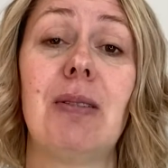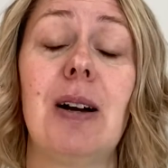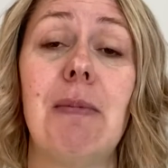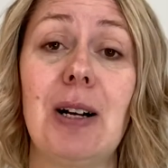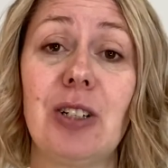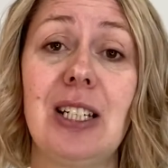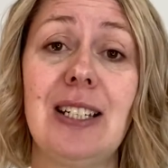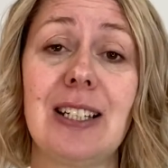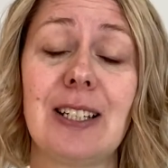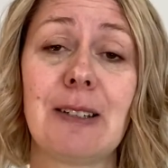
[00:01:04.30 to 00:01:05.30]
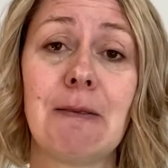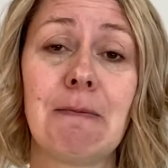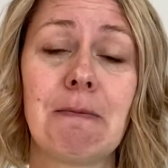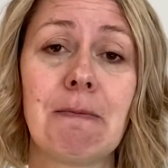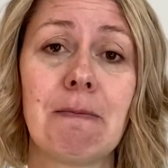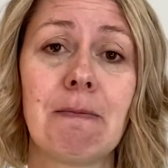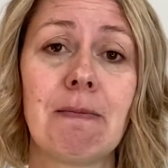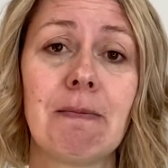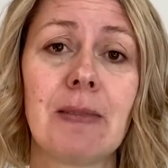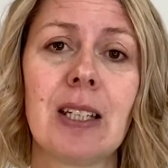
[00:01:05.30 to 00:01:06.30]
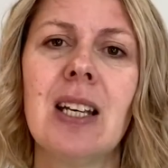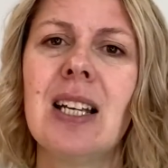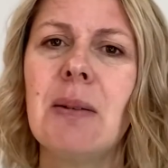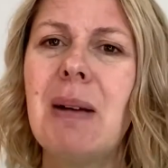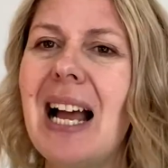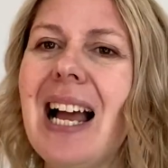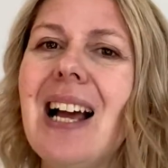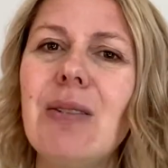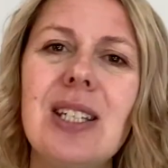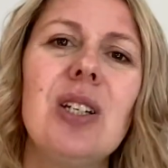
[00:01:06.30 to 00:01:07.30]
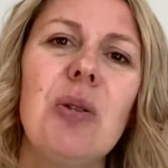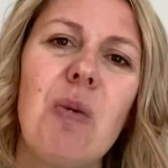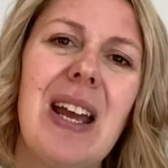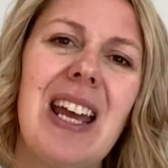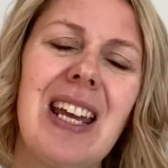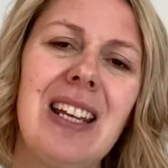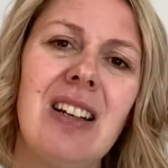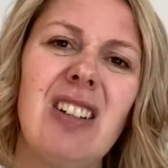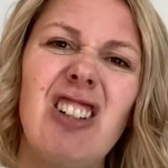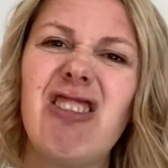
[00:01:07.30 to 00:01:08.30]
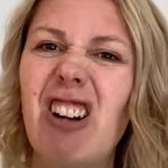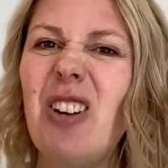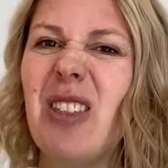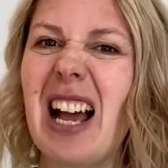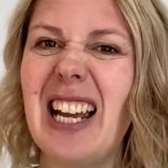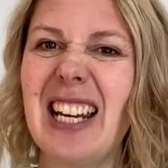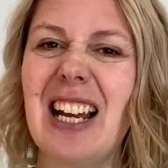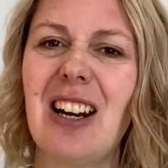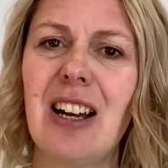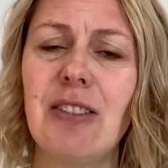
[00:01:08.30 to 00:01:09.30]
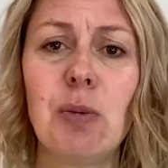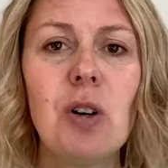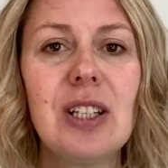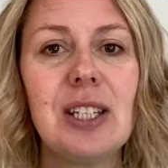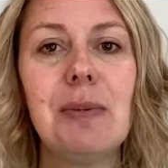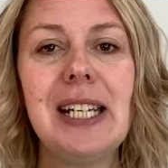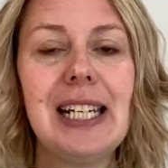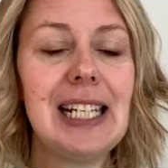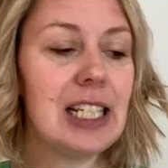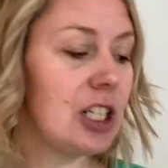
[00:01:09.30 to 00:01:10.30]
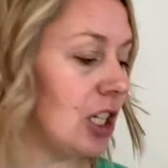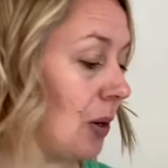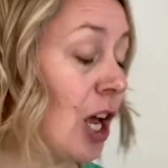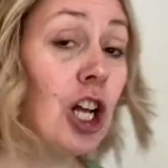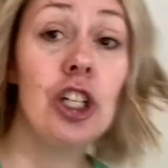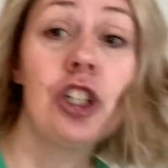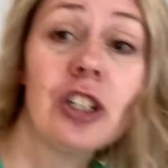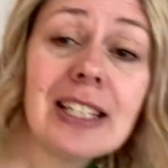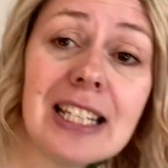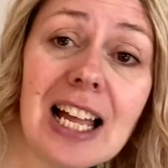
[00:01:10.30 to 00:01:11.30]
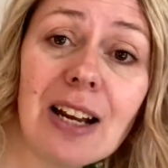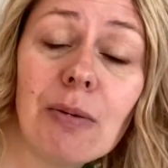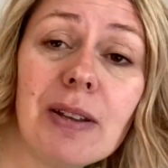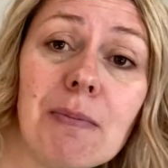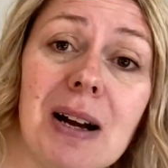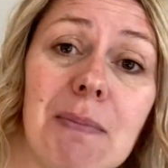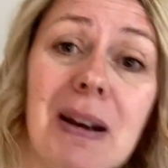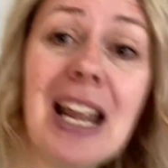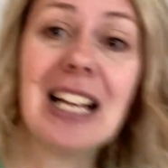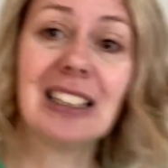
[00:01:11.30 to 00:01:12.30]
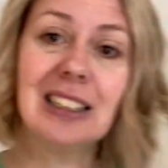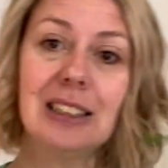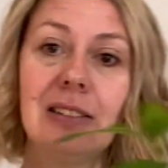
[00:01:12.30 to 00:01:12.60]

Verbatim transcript: about Jesus. But how do we grow that in our lives? What do we need to do? Just like with my plant,